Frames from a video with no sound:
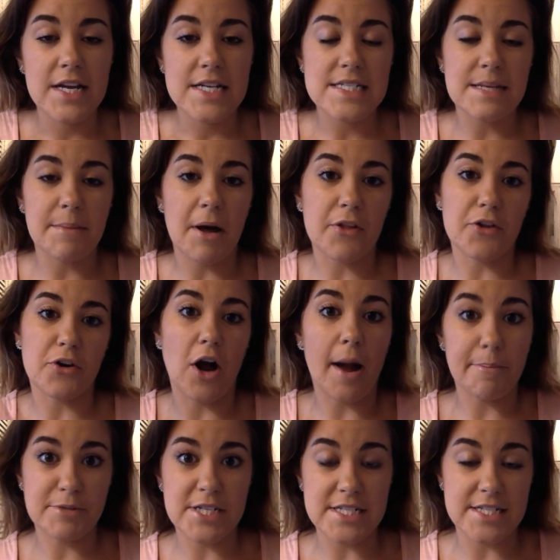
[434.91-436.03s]
some other
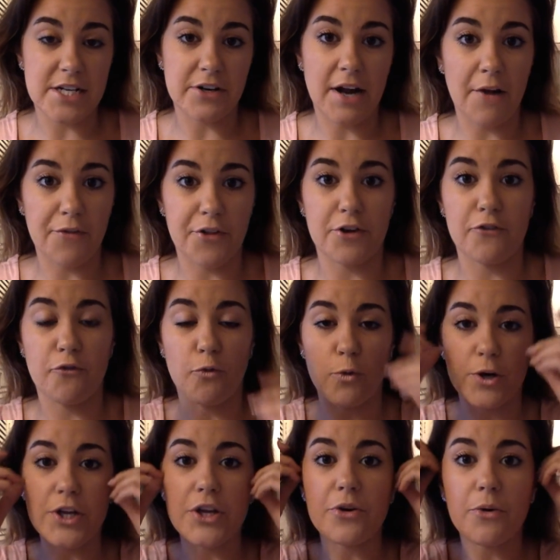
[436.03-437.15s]
options that are out there for
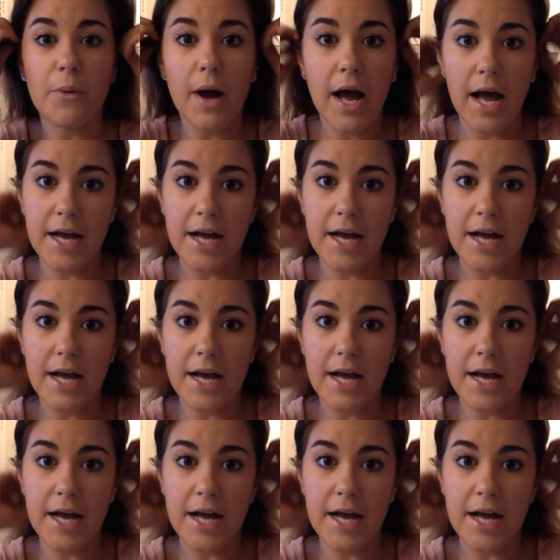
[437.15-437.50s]
you.